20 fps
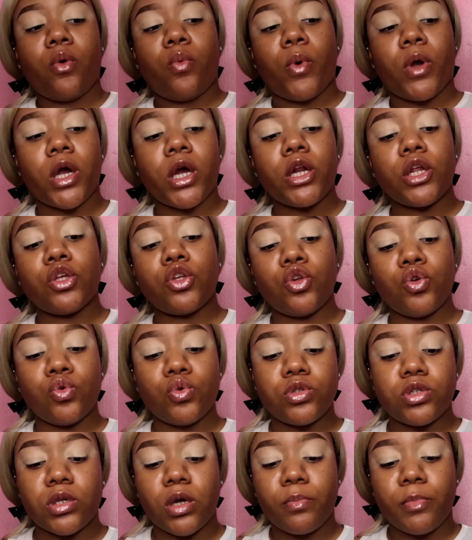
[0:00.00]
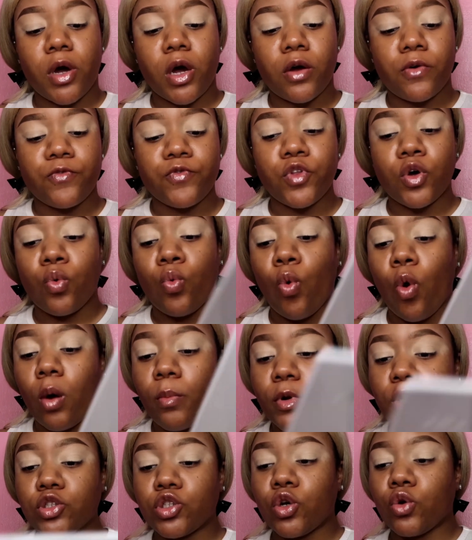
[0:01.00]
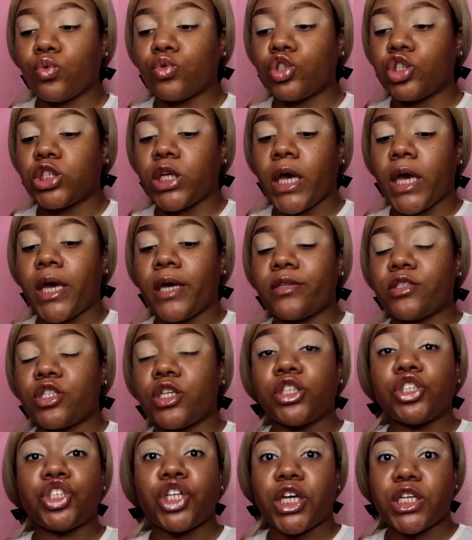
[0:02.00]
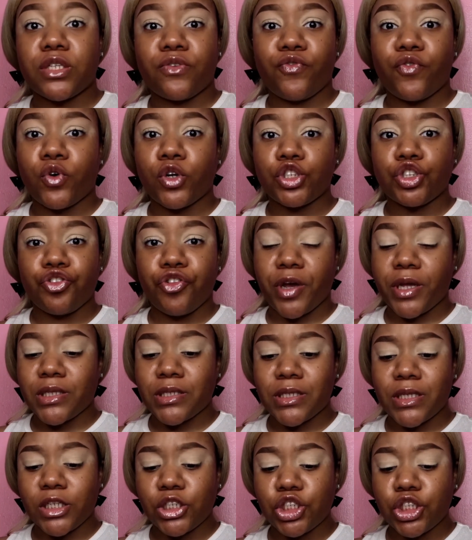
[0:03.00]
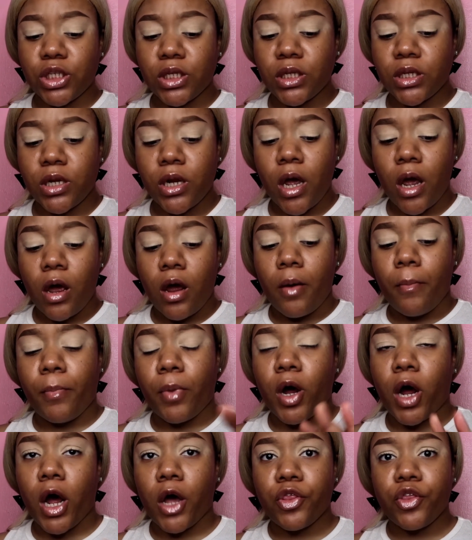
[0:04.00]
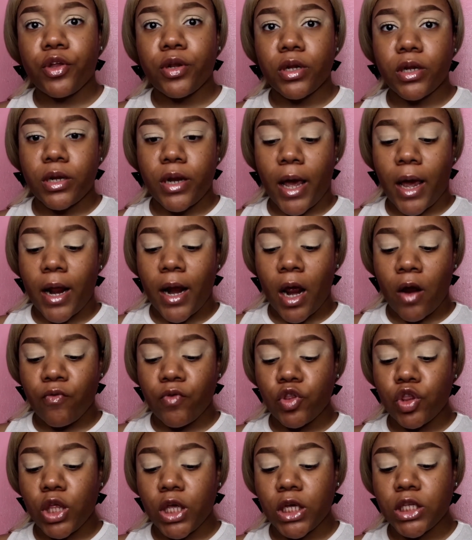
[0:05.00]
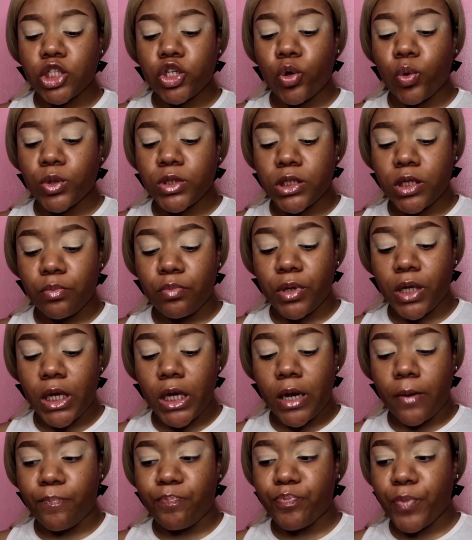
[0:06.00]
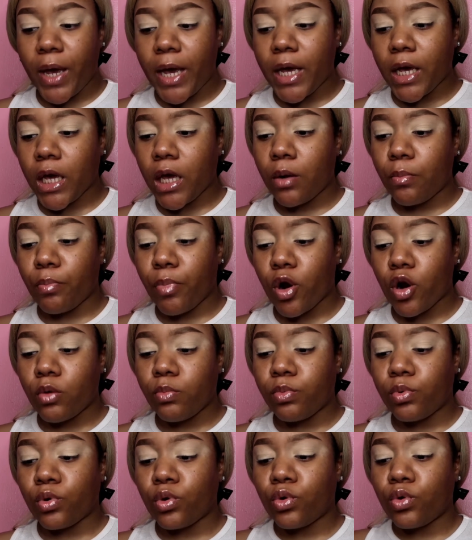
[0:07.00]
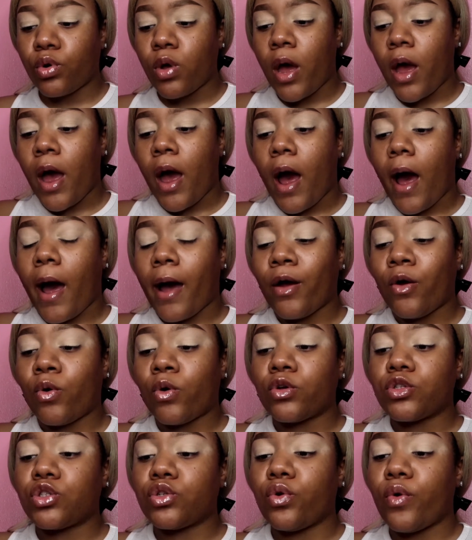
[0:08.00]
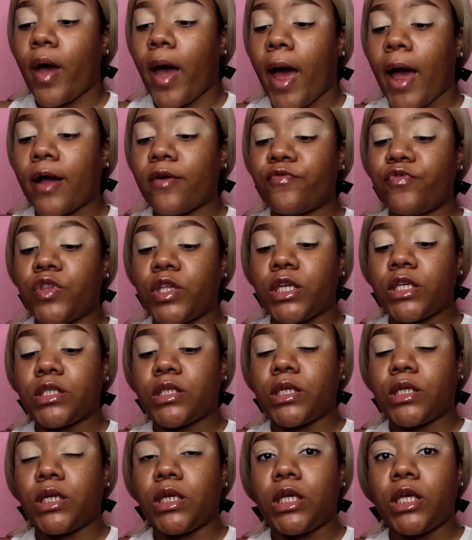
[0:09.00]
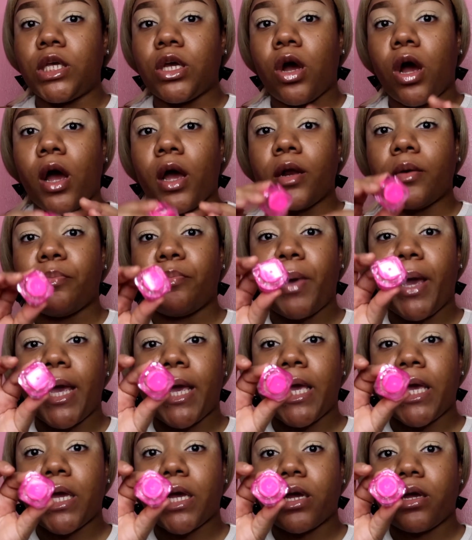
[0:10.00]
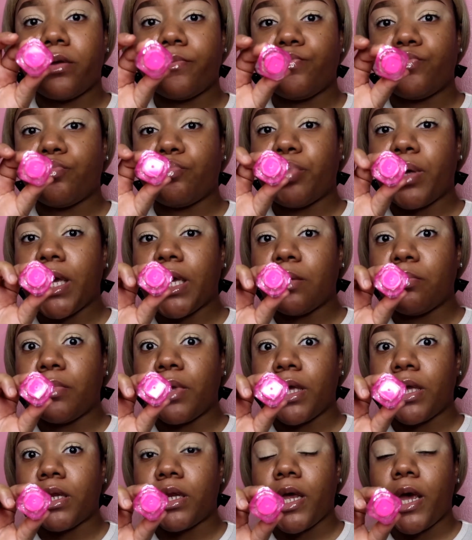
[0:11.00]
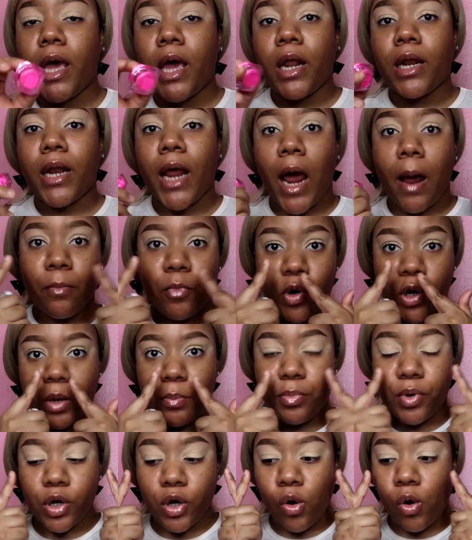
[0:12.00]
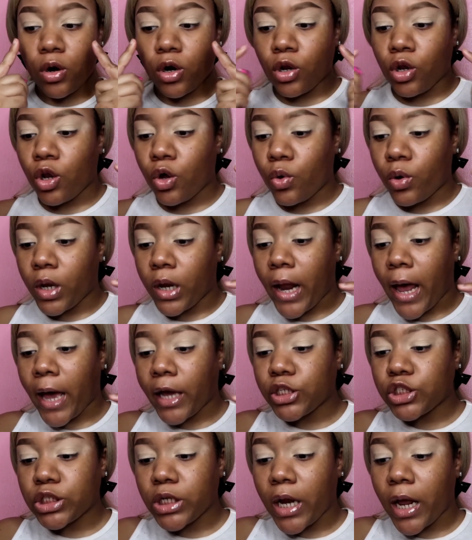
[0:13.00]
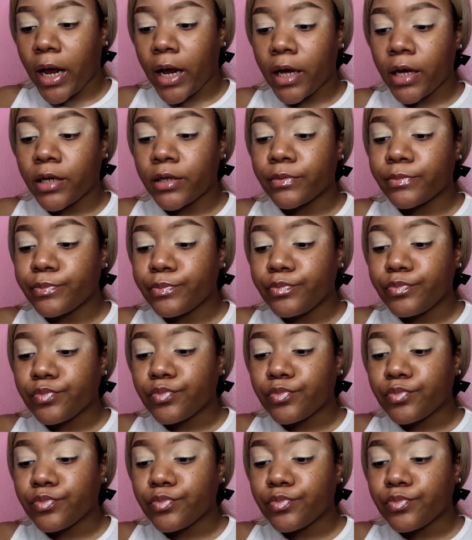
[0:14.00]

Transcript: We're going to use some of the warmer tone shades just for transition, but other than that, everything is going to be pink and purple. I also have this neon pink pigment that I'm going to put on the lower lash line,